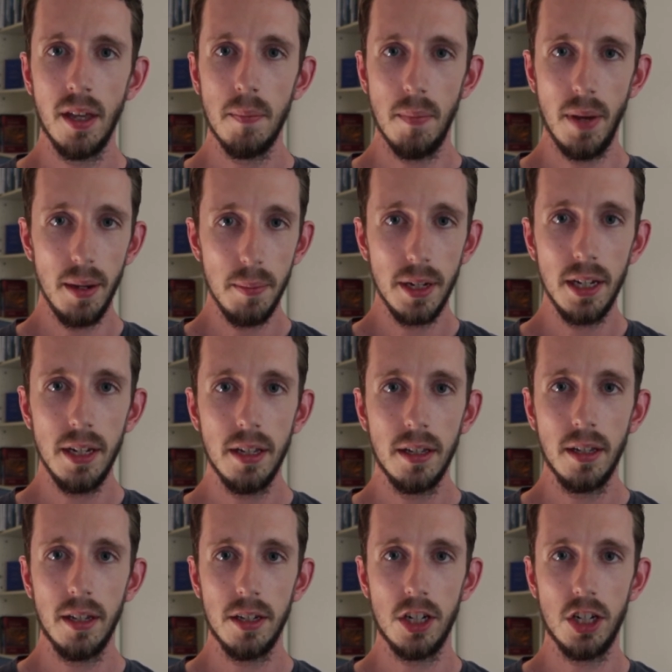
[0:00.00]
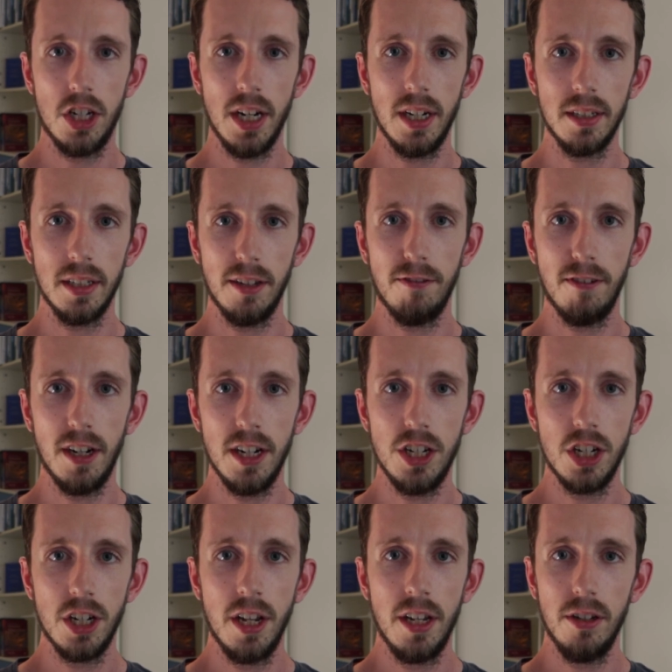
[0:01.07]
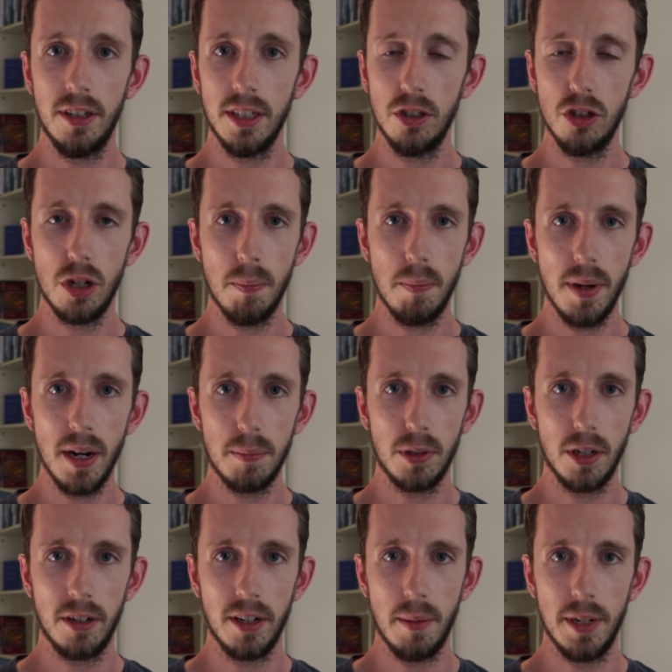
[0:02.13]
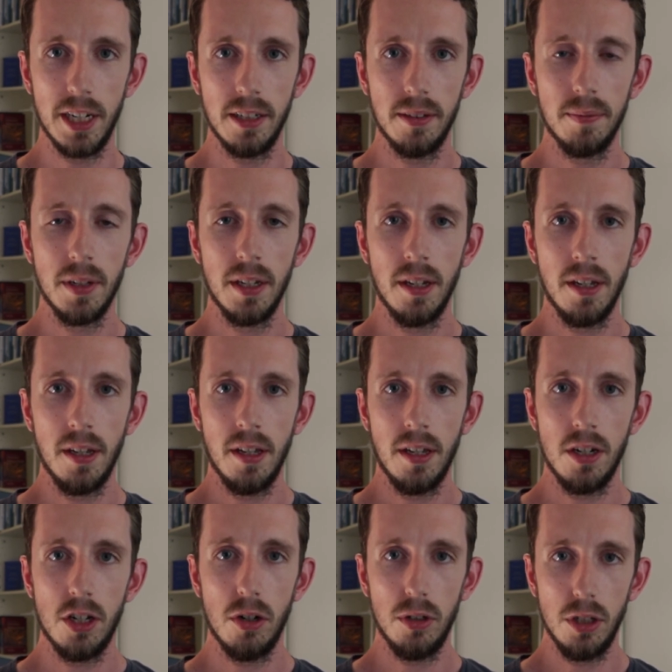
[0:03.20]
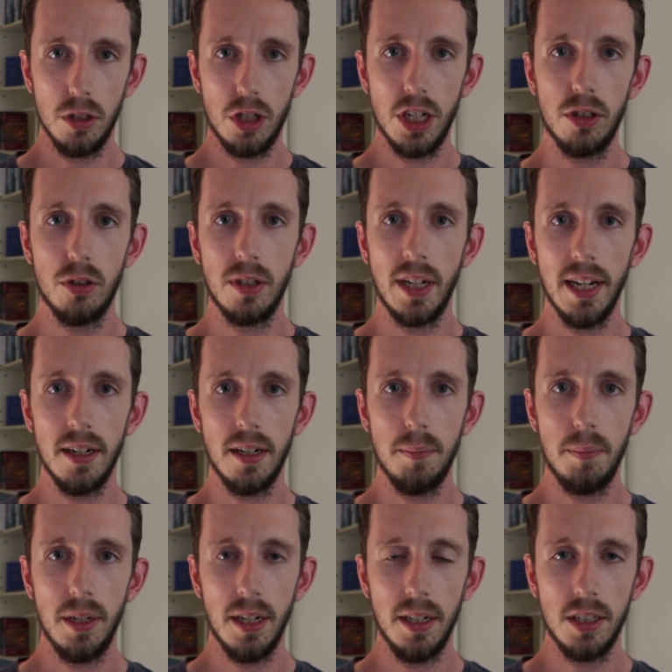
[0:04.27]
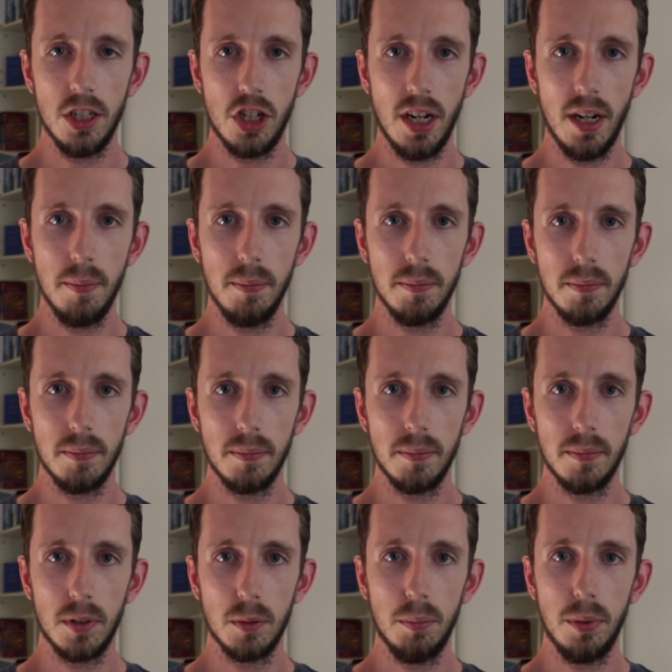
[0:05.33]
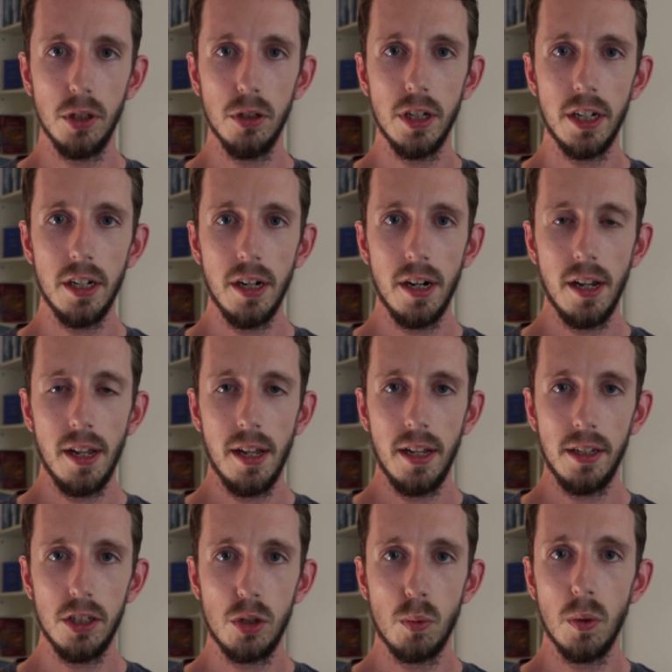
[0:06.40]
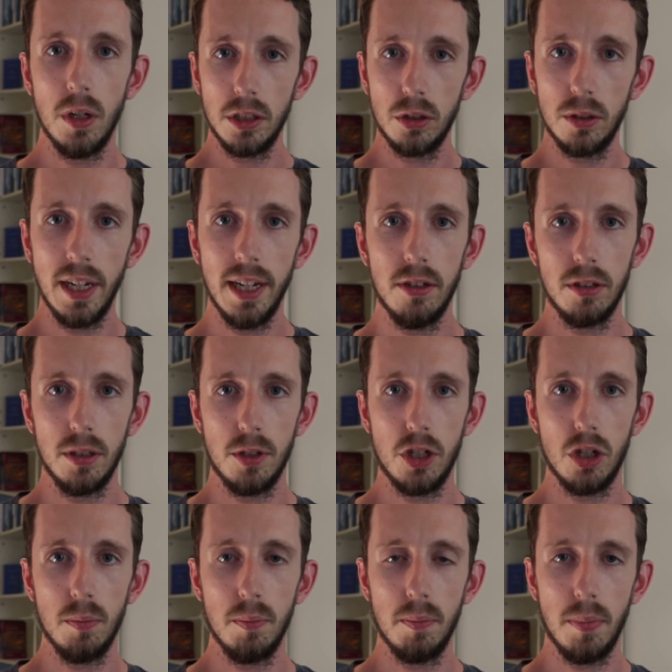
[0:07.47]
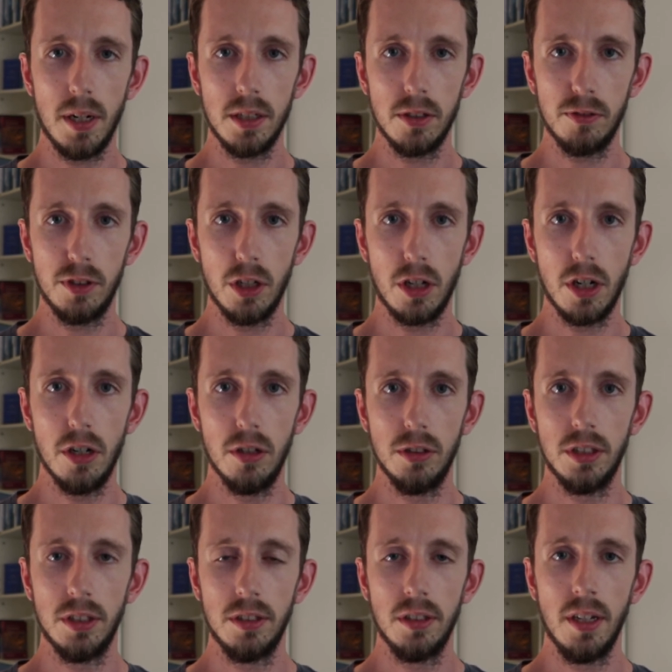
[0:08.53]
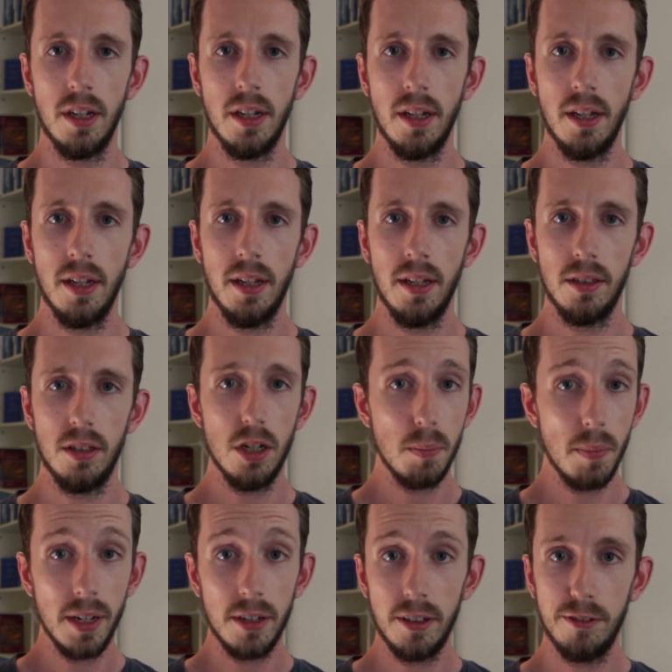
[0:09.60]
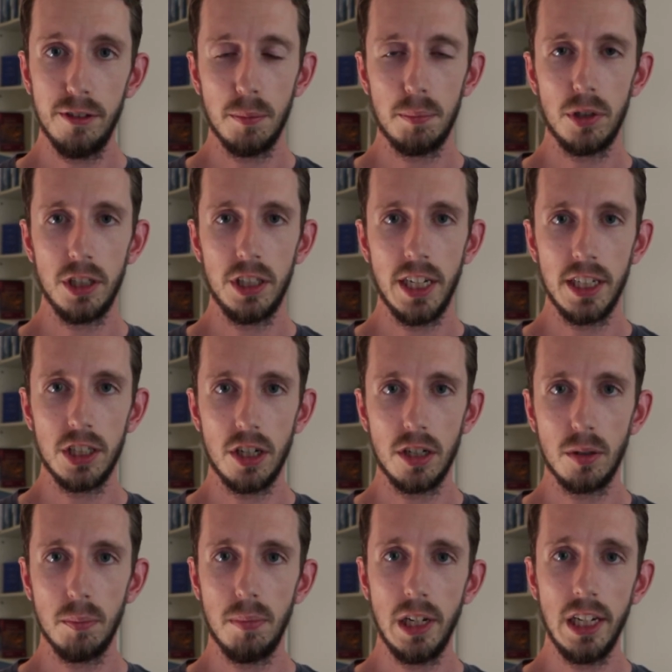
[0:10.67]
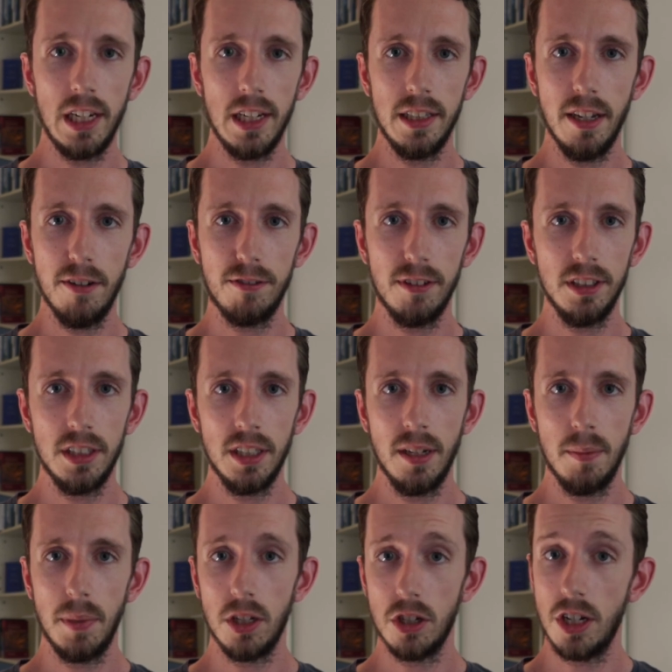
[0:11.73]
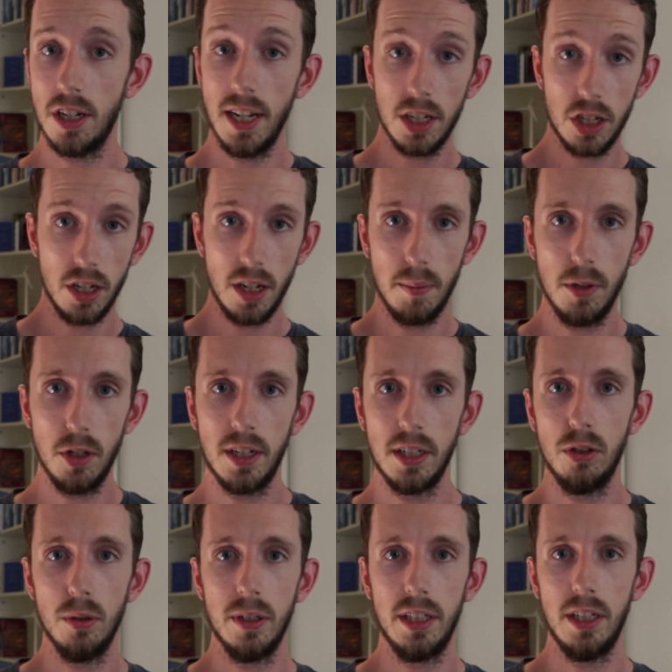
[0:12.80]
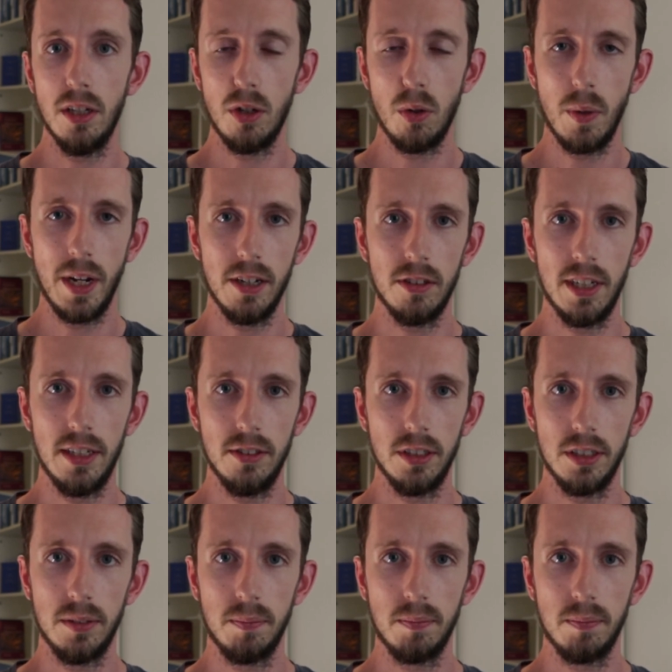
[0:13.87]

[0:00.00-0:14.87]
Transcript: Maybe, as a second advice, you can do some pair programming. So you sit together behind the same computer and just work together on some part of your code. It doesn't matter if your projects are completely different, because the next time you can do it the other way around.